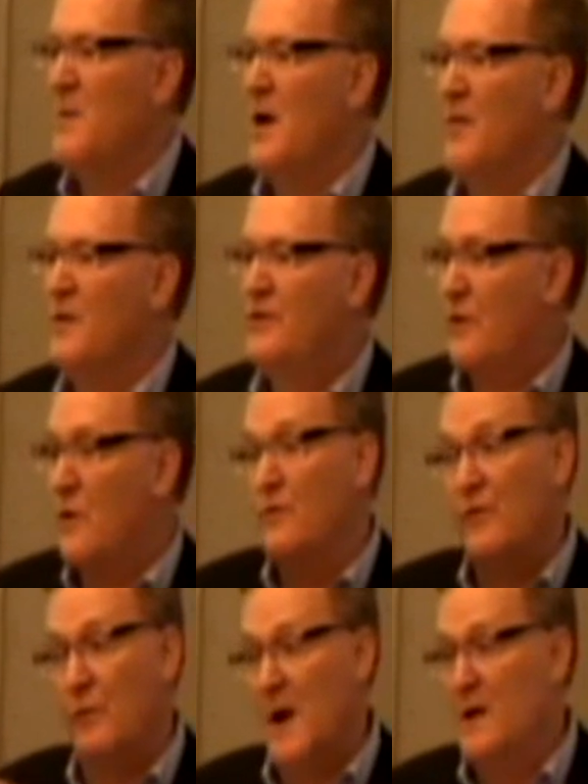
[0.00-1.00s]
email that just
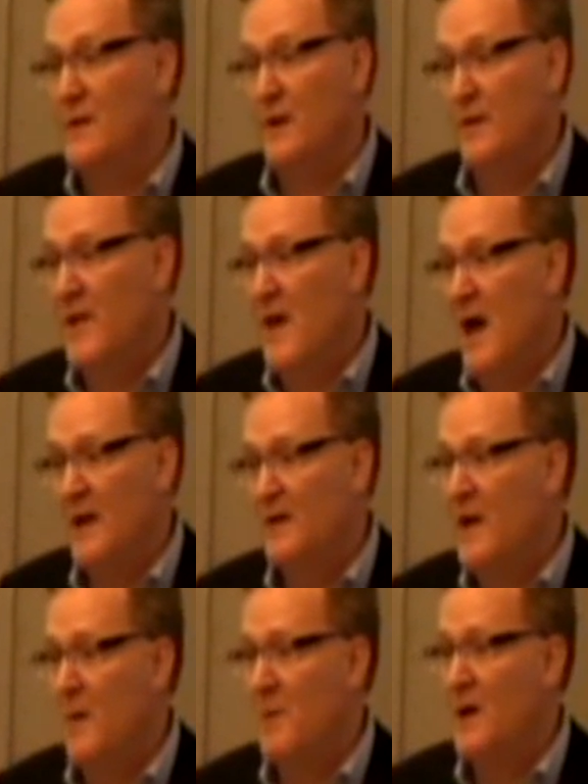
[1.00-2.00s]
goes directly to the
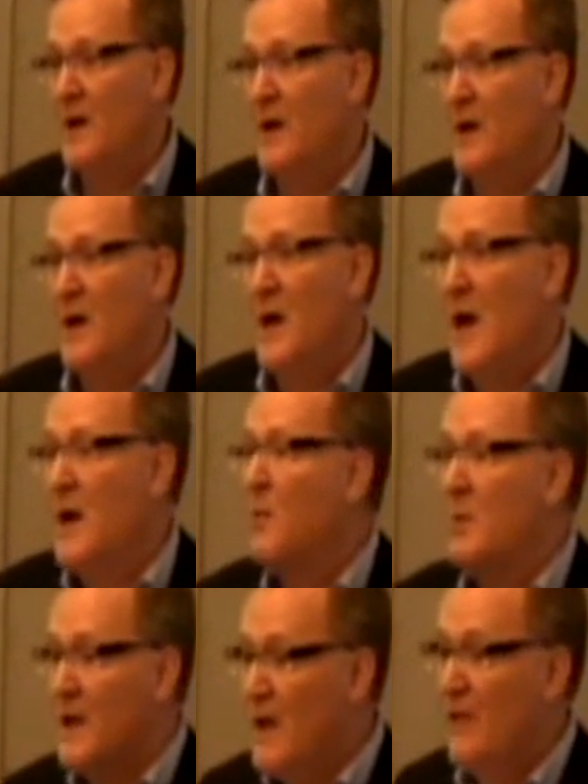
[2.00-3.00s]
academic and
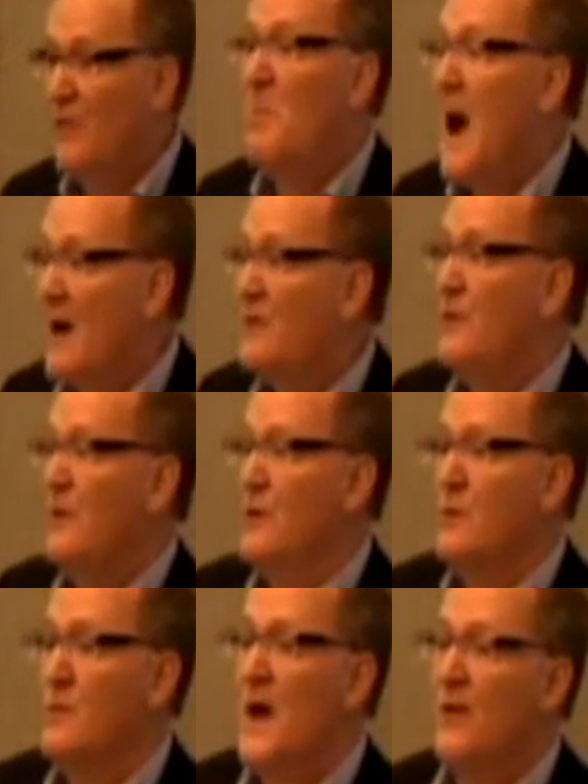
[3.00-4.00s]
nobody gets back to
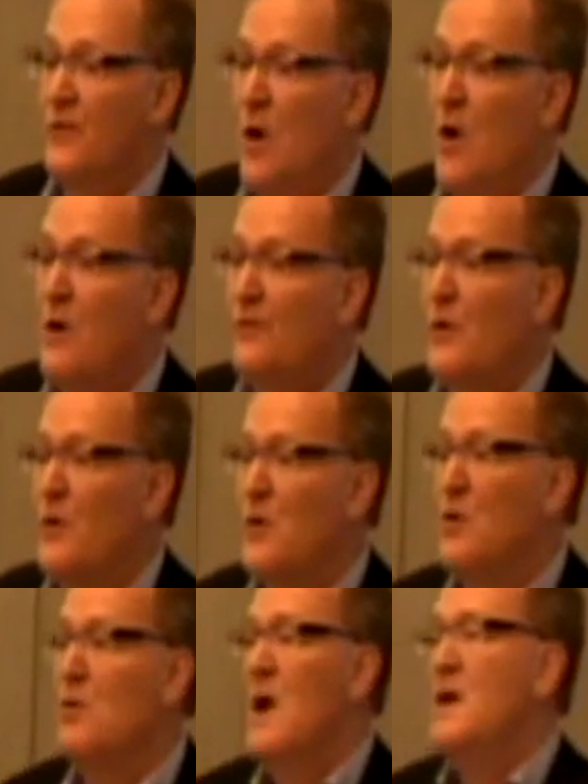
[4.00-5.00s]
you. That's
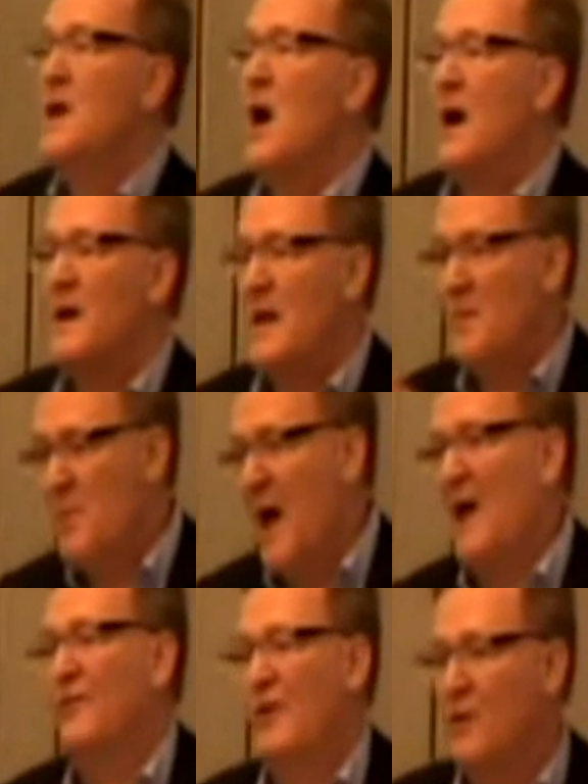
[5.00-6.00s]
also not a
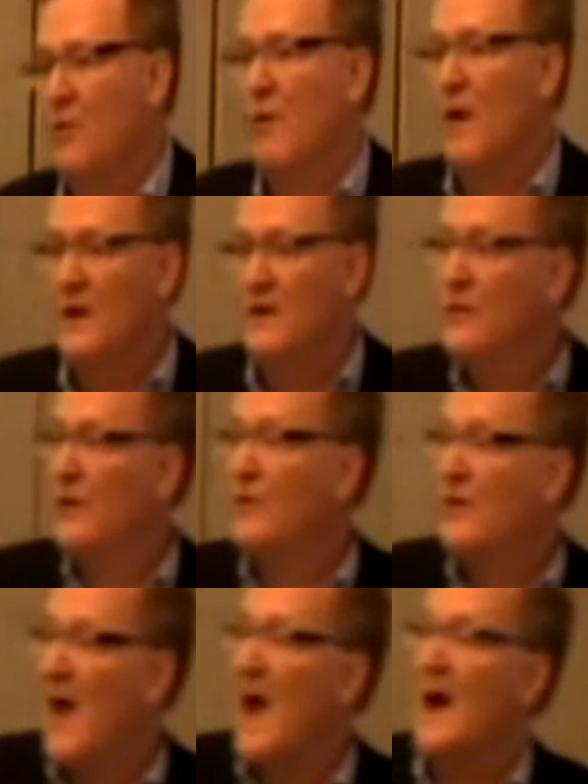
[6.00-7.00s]
passing grade
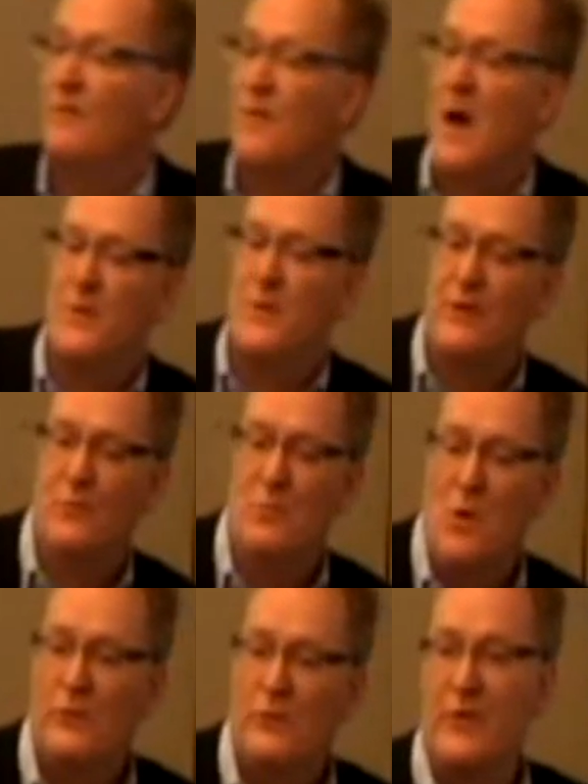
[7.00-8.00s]
just to have that, because
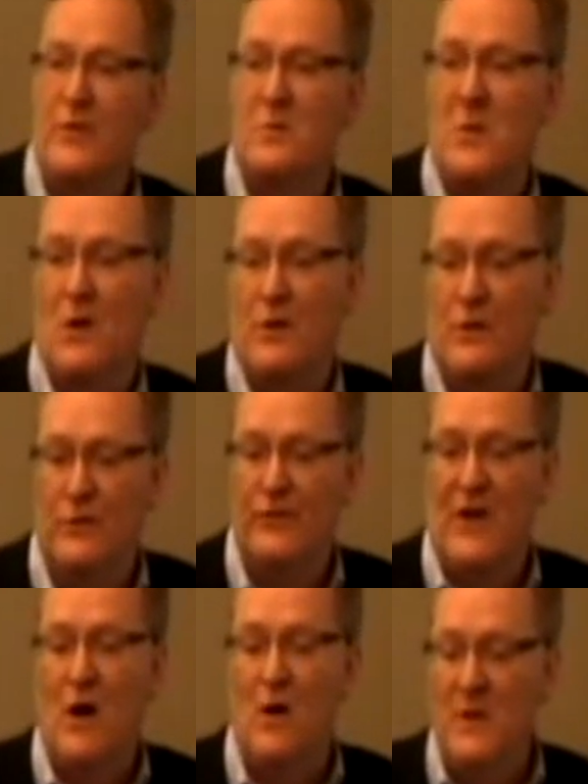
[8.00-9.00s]
most of the
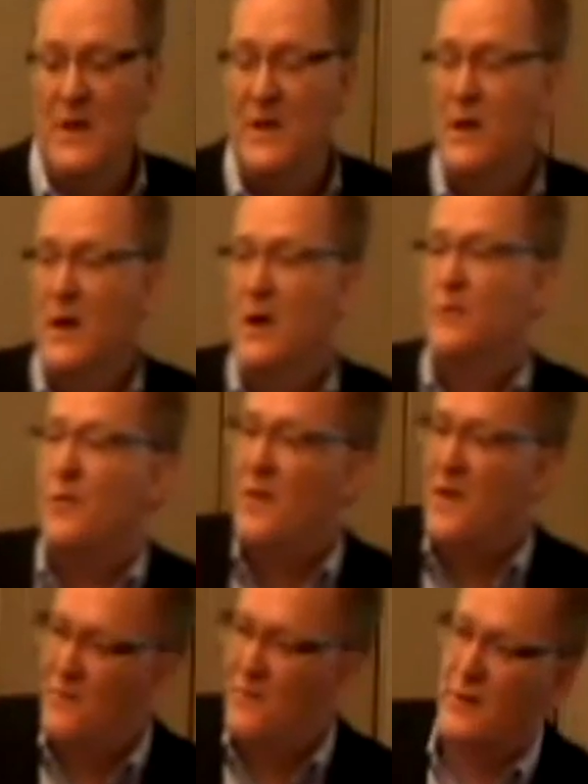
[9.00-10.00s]
marketers tell me that
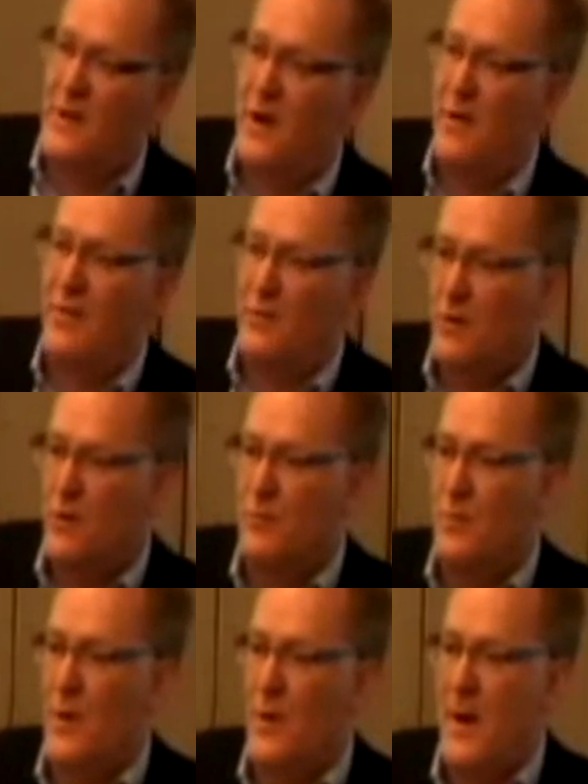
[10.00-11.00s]
they feel out of the
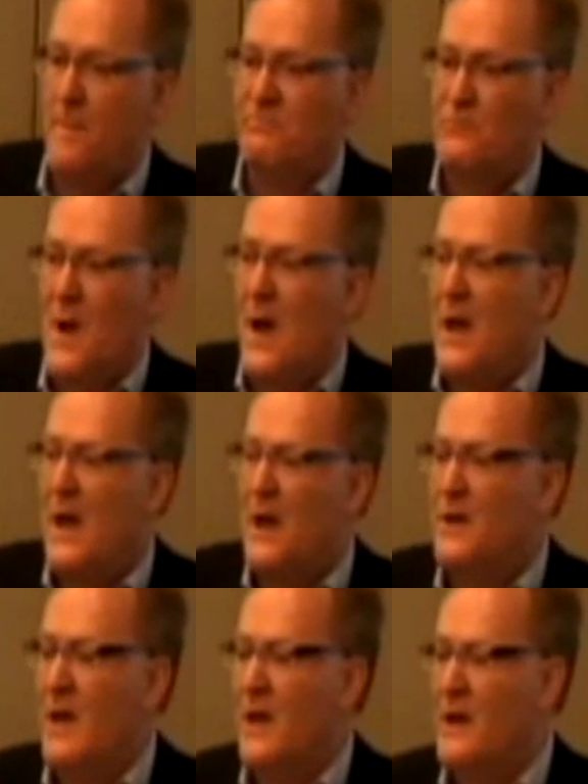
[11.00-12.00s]
loop.
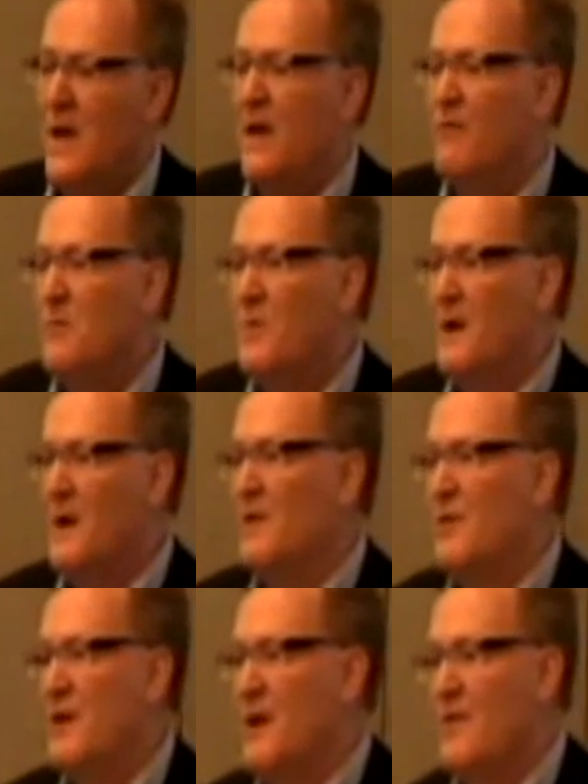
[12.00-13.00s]
And, and
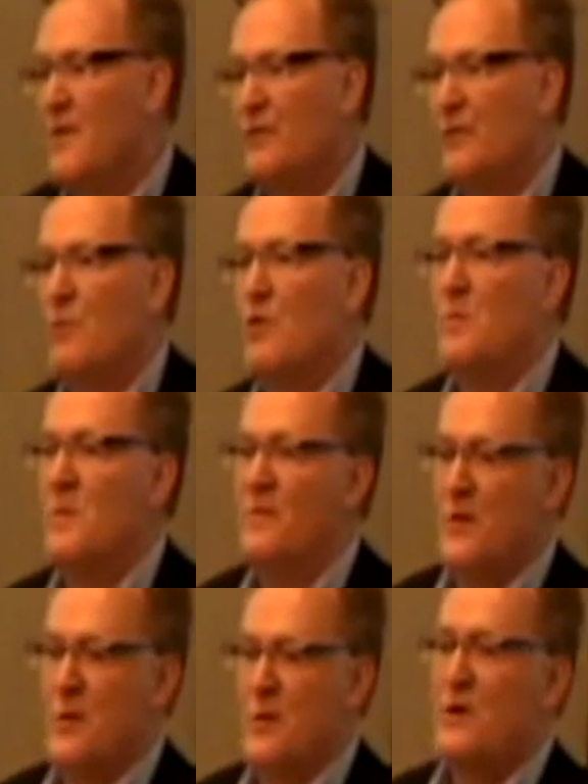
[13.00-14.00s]
everybody, I think, in this room,
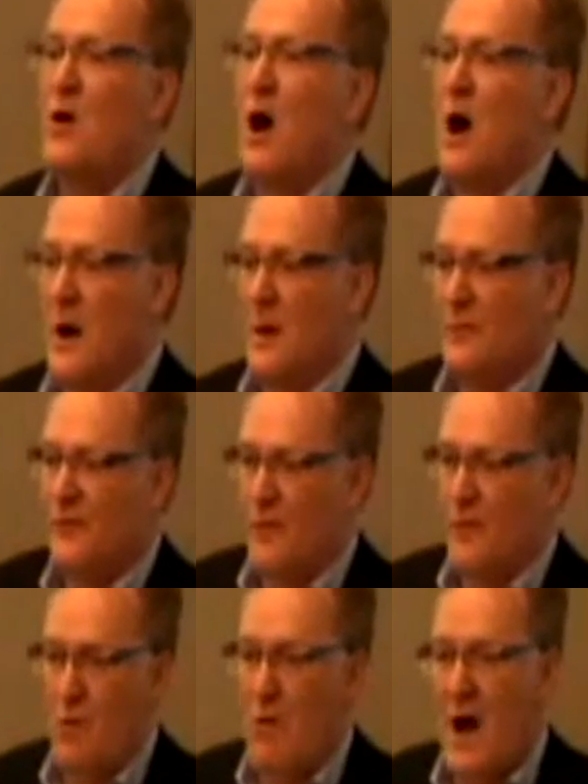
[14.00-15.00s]
if they're in comms
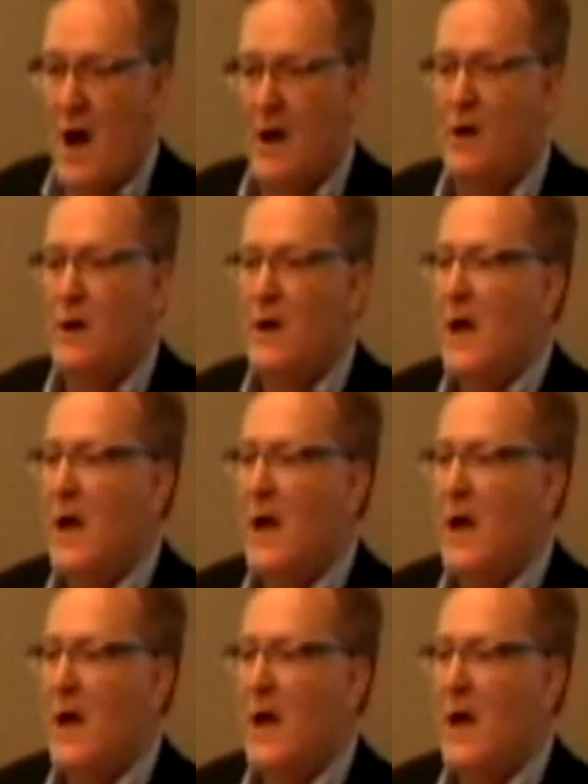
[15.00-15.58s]
for a while,